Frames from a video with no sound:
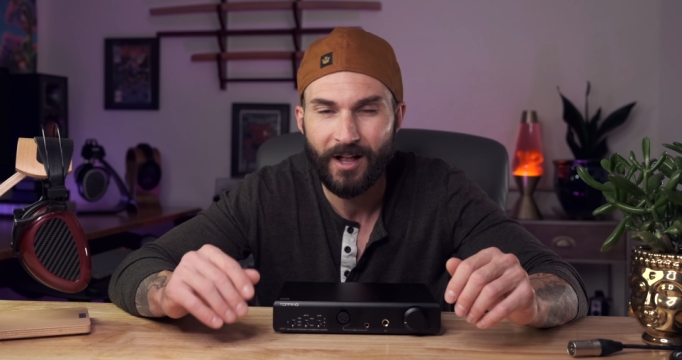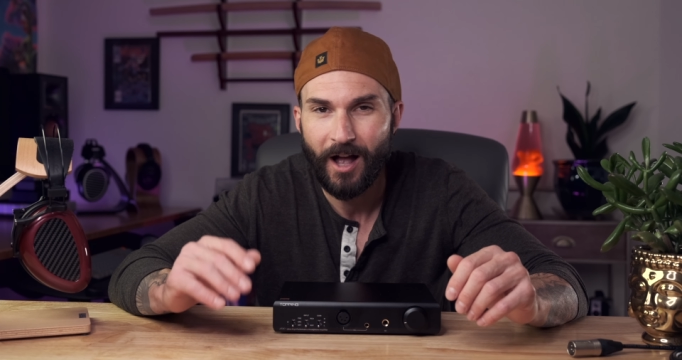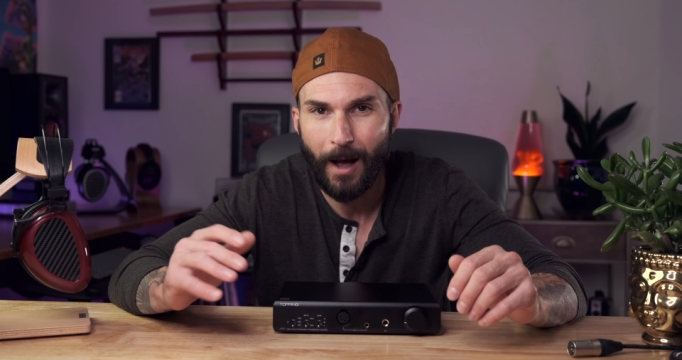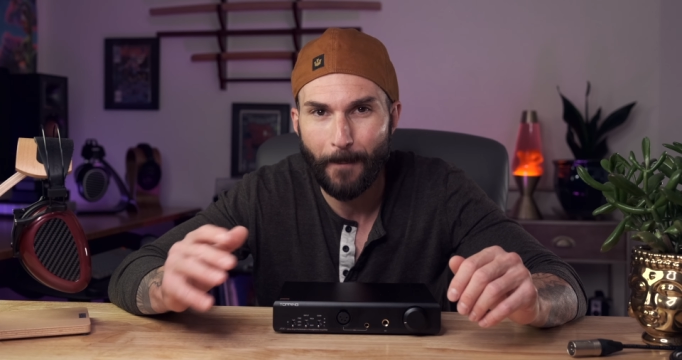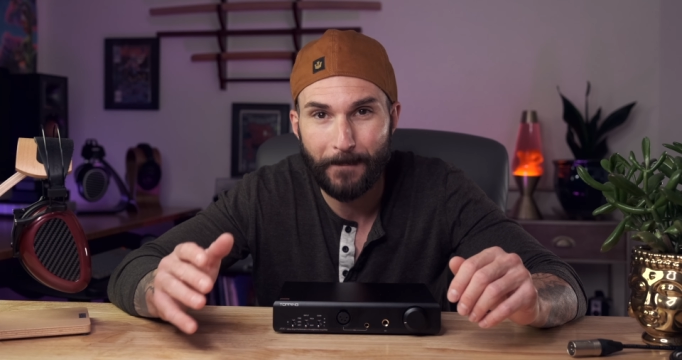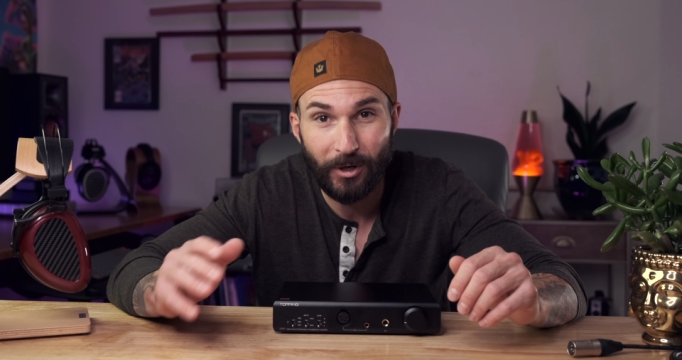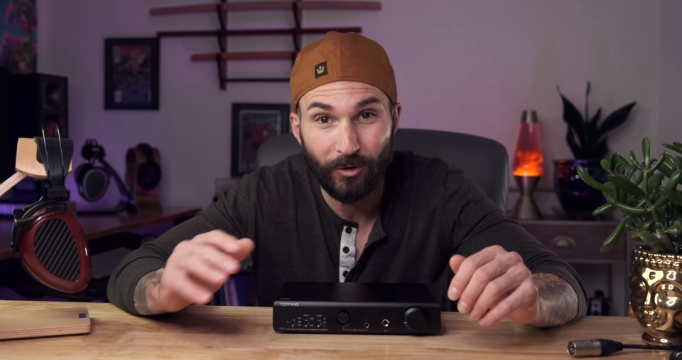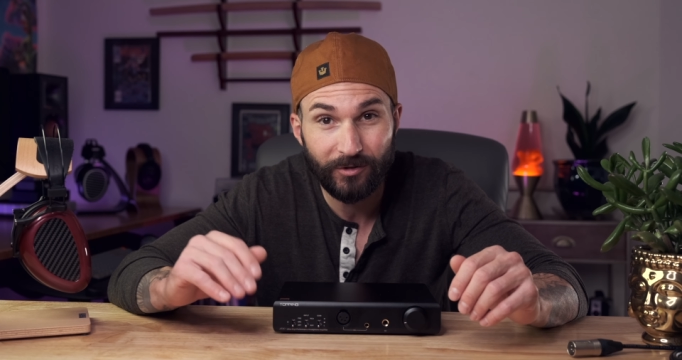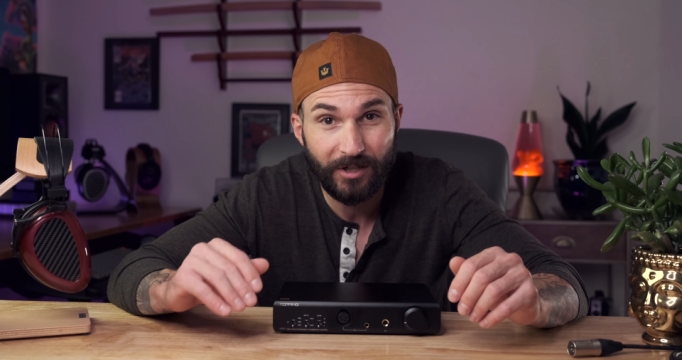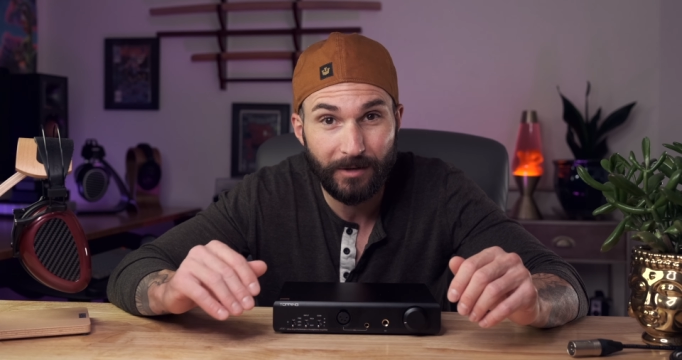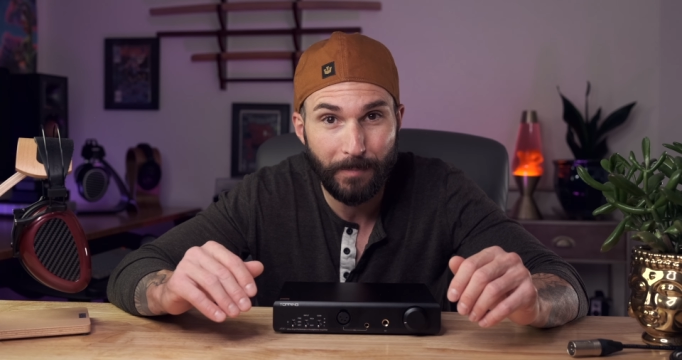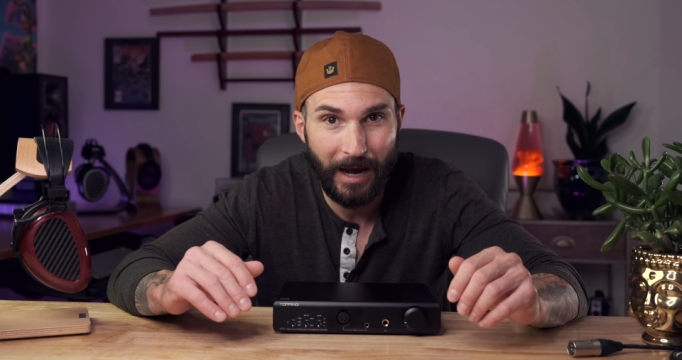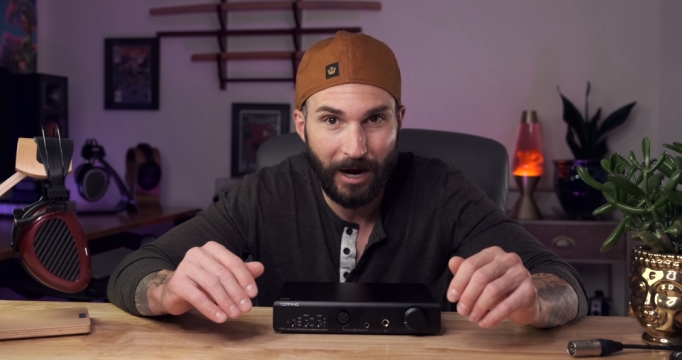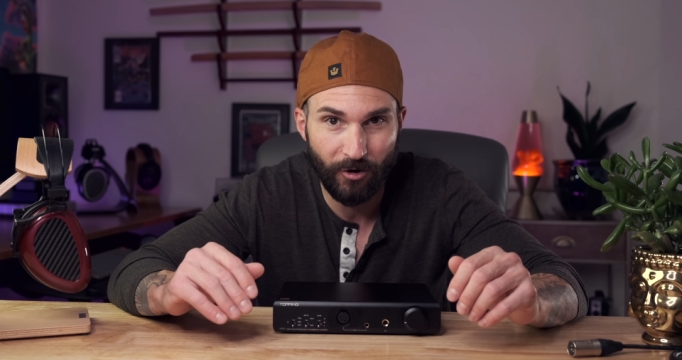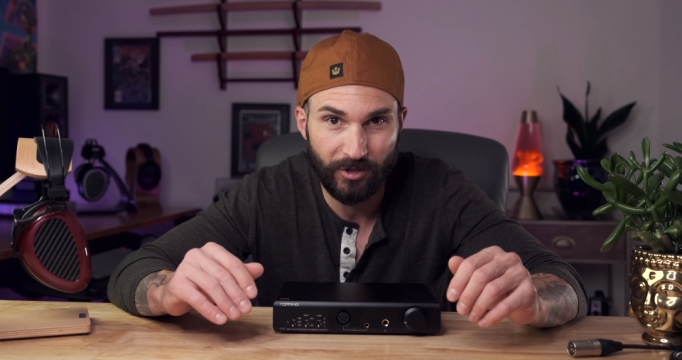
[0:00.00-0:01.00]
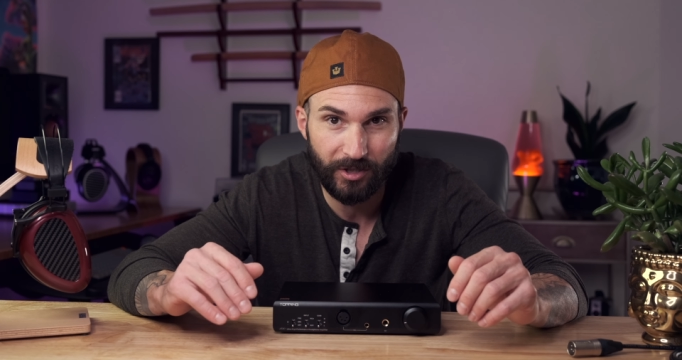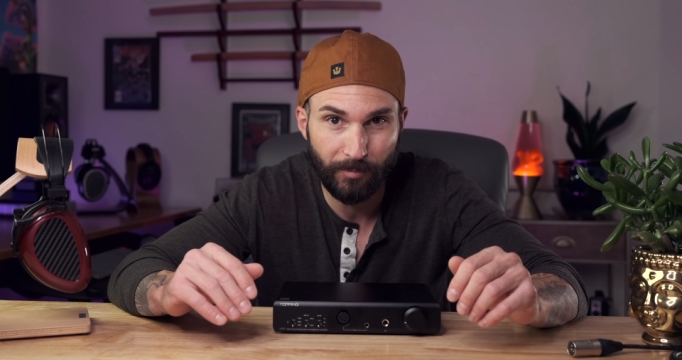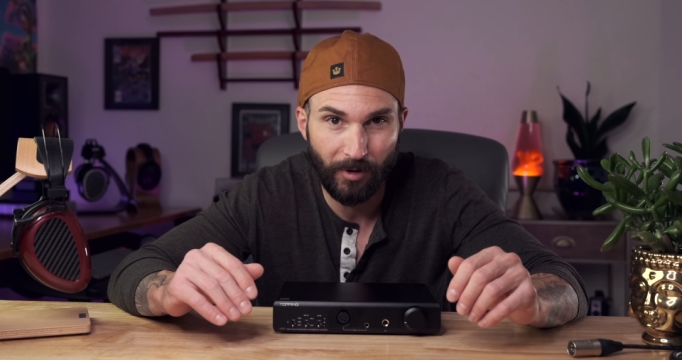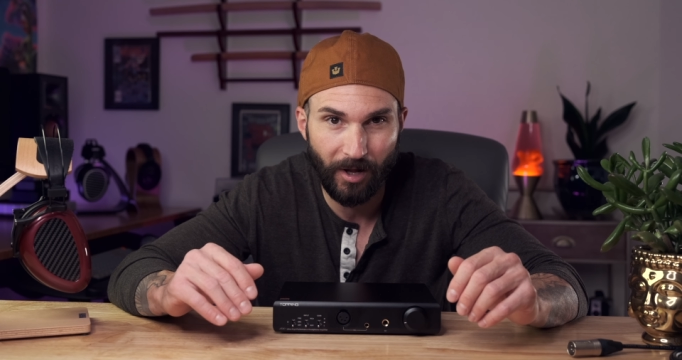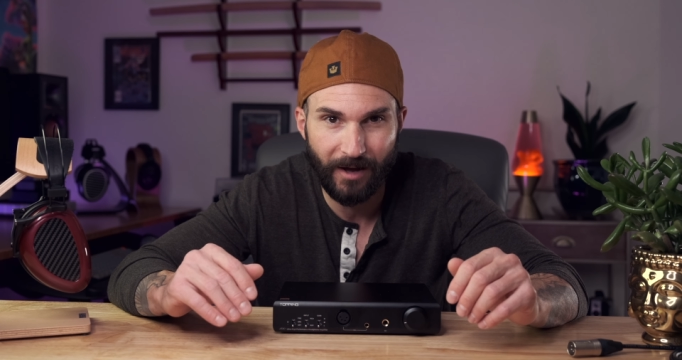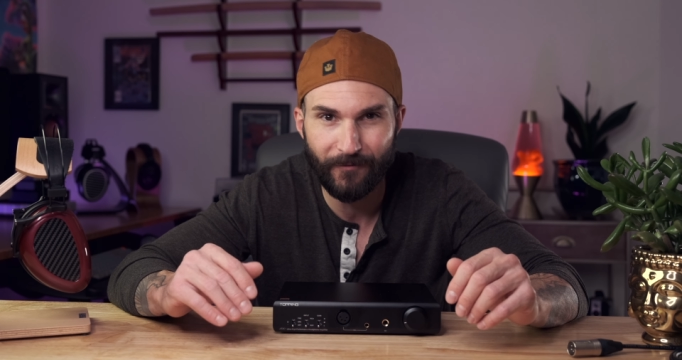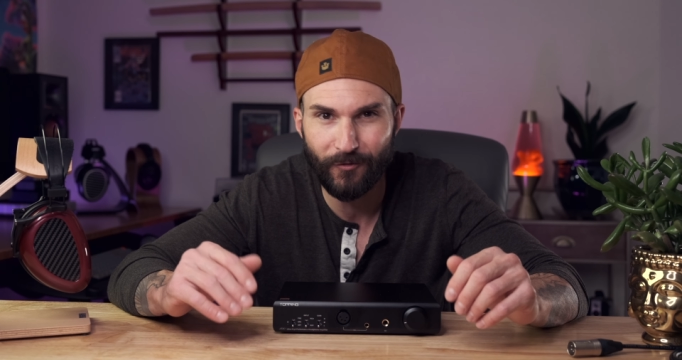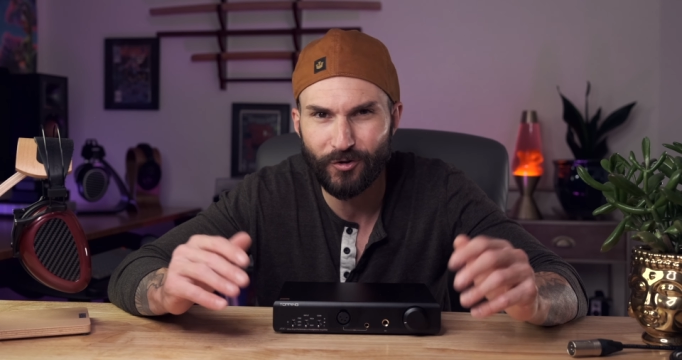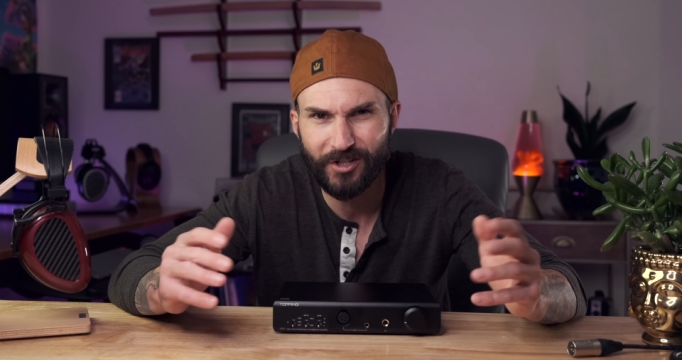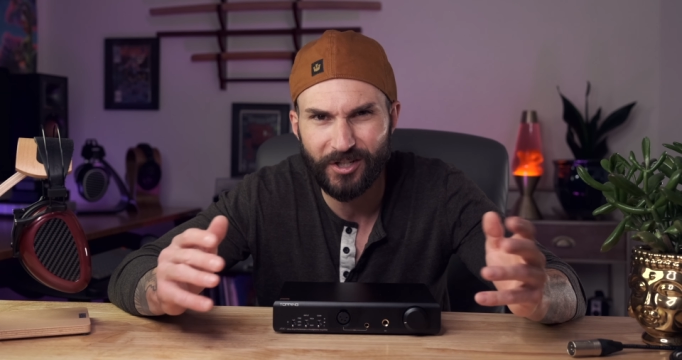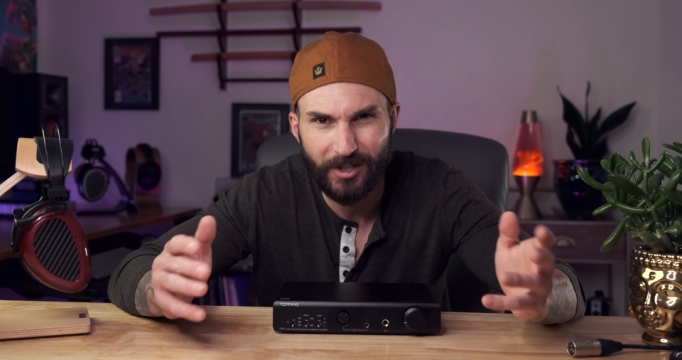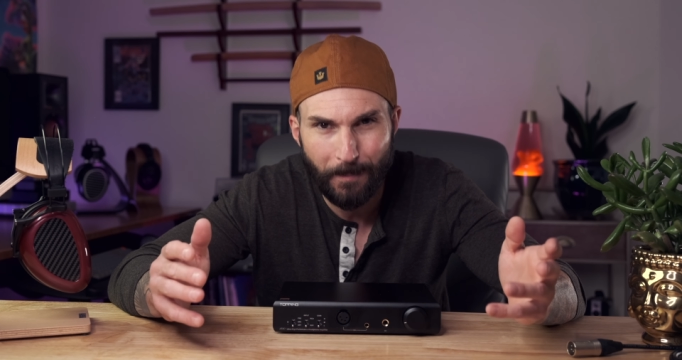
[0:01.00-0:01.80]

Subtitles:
a built-in power supply versus a